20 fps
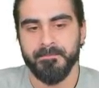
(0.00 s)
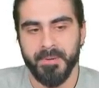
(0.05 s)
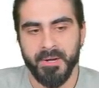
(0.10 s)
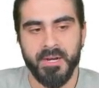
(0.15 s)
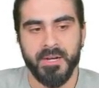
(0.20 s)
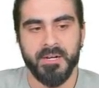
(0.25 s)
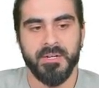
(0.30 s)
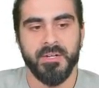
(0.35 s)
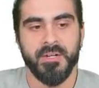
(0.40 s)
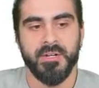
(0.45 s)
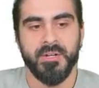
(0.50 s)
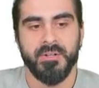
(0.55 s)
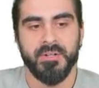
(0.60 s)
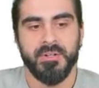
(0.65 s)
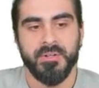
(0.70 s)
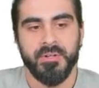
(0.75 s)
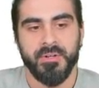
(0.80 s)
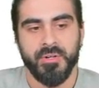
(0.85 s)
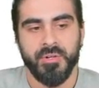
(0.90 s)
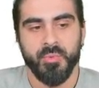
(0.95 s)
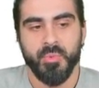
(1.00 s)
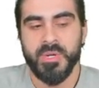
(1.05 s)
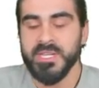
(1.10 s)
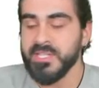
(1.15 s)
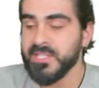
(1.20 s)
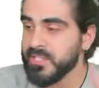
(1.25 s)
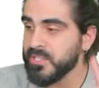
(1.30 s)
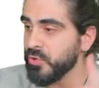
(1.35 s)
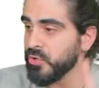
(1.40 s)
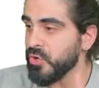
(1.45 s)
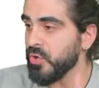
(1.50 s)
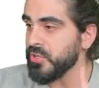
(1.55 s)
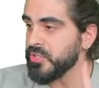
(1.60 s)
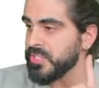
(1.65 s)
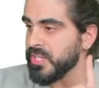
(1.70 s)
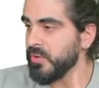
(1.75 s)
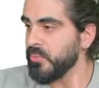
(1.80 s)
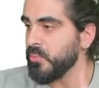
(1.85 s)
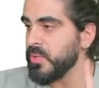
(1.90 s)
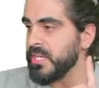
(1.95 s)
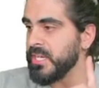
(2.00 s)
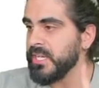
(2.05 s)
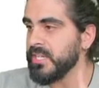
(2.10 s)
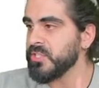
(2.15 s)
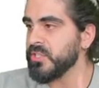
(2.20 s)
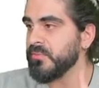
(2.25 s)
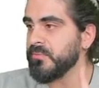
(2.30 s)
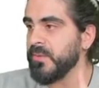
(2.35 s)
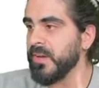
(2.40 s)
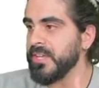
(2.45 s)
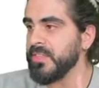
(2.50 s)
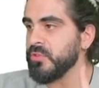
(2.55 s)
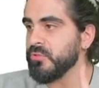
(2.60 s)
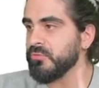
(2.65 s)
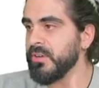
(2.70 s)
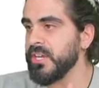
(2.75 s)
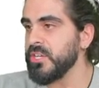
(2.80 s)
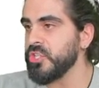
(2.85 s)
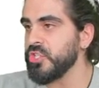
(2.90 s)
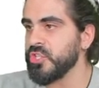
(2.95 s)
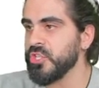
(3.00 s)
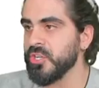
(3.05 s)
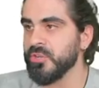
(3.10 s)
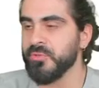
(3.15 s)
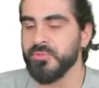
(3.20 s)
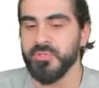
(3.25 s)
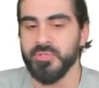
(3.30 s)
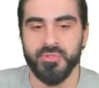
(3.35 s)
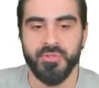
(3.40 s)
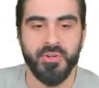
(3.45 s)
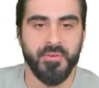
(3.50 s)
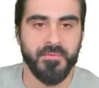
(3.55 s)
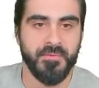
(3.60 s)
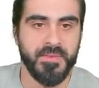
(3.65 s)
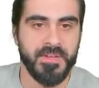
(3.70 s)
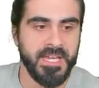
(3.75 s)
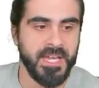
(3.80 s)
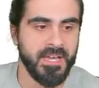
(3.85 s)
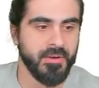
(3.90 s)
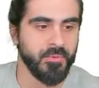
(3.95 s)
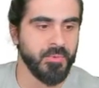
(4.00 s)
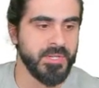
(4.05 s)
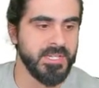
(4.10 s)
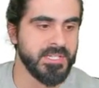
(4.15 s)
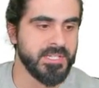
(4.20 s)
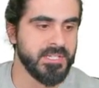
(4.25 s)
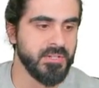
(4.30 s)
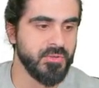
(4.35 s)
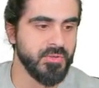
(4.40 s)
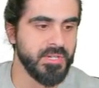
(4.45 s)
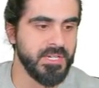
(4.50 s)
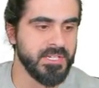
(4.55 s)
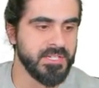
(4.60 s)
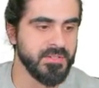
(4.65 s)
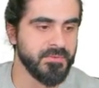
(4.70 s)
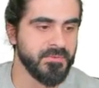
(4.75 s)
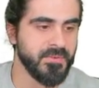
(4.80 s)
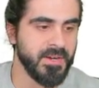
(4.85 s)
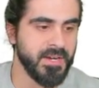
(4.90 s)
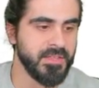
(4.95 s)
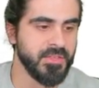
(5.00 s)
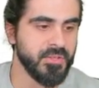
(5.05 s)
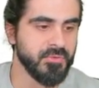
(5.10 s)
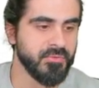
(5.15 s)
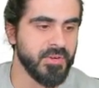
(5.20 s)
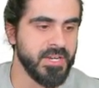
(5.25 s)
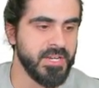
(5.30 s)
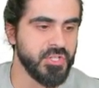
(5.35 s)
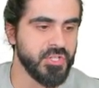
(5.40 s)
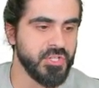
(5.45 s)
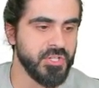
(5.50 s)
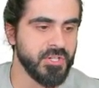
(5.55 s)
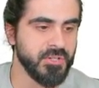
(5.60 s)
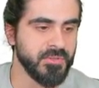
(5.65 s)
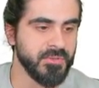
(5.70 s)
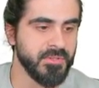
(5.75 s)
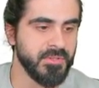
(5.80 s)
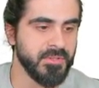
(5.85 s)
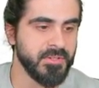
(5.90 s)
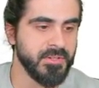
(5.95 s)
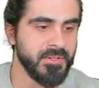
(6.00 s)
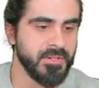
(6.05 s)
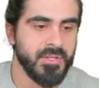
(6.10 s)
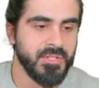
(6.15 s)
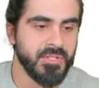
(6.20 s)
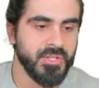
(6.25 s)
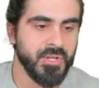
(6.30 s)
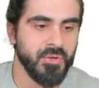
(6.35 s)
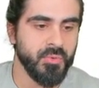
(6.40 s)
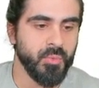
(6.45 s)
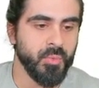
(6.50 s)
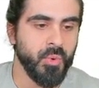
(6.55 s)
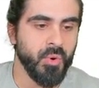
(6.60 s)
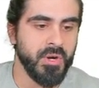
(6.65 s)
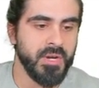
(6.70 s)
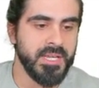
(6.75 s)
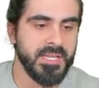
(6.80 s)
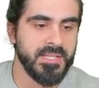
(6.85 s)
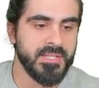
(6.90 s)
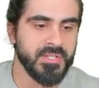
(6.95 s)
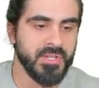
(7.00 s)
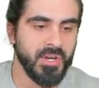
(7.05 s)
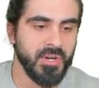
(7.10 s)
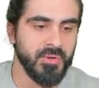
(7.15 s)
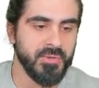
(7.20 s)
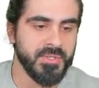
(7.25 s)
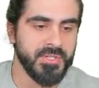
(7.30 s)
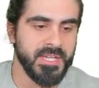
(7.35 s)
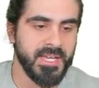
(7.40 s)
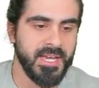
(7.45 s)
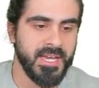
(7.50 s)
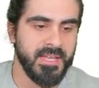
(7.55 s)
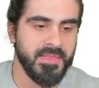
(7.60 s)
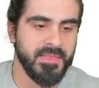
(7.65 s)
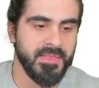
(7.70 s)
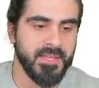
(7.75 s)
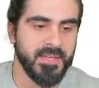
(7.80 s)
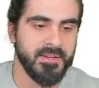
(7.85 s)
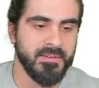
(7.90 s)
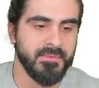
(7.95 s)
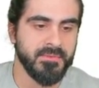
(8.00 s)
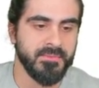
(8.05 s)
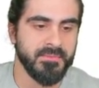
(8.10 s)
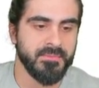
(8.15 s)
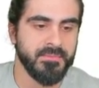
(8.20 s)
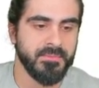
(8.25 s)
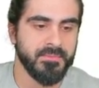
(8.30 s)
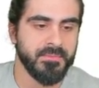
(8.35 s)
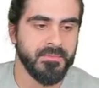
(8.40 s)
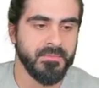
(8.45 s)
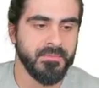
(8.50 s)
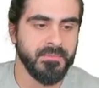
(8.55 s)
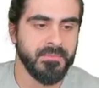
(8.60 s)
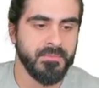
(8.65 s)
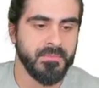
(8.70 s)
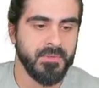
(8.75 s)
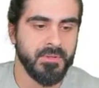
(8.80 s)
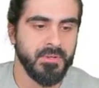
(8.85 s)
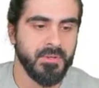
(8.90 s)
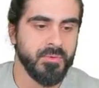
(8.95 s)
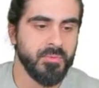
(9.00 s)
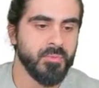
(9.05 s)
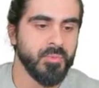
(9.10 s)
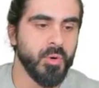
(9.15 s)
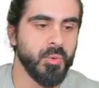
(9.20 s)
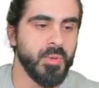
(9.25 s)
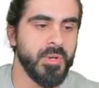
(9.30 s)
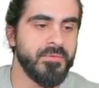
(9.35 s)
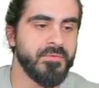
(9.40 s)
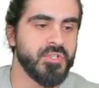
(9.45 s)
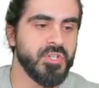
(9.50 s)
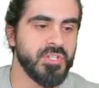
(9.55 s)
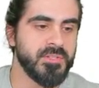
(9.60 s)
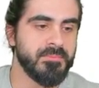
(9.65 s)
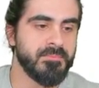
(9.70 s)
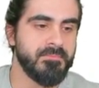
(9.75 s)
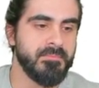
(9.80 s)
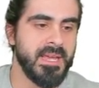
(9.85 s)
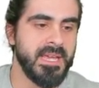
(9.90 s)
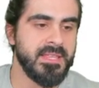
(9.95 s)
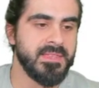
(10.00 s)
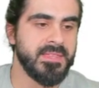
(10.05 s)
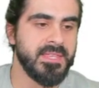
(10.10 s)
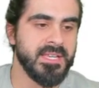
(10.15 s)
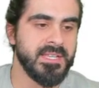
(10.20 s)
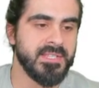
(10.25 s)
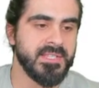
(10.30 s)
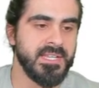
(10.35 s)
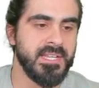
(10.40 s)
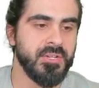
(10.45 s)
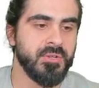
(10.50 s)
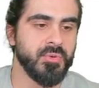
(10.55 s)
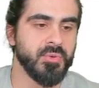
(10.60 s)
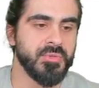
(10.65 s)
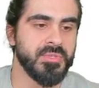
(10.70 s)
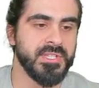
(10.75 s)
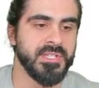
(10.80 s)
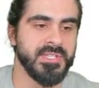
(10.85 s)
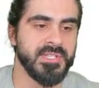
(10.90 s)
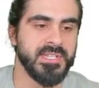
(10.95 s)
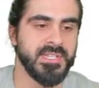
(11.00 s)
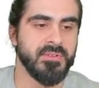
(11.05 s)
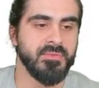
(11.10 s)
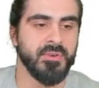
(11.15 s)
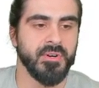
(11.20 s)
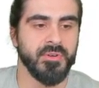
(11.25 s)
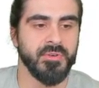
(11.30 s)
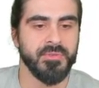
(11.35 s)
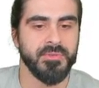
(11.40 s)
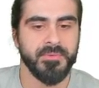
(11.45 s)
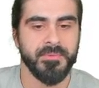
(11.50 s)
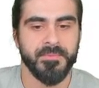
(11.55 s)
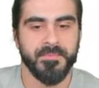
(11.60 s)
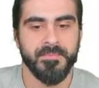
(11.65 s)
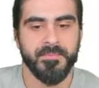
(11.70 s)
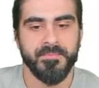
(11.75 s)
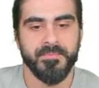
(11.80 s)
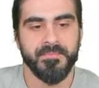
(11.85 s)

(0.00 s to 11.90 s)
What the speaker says: But we're still not done. We need to find the ratio. Do not forget, we still need to find the ratio. So what is O to N then? Well, we've just made this equal to 0.